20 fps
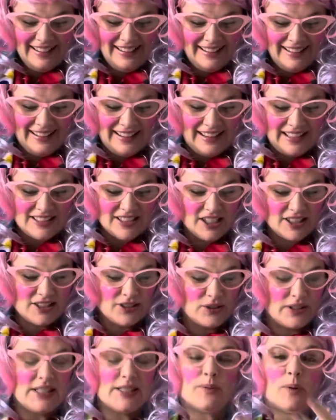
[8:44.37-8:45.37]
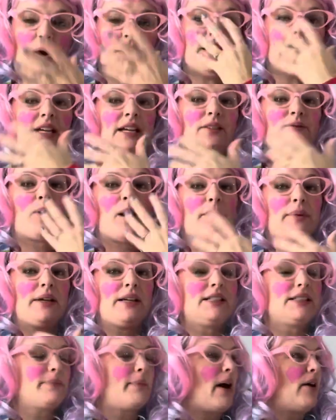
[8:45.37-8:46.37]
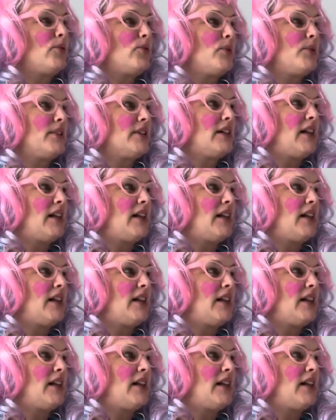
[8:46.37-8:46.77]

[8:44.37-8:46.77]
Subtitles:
He does. Look, he's wiping his mouth with a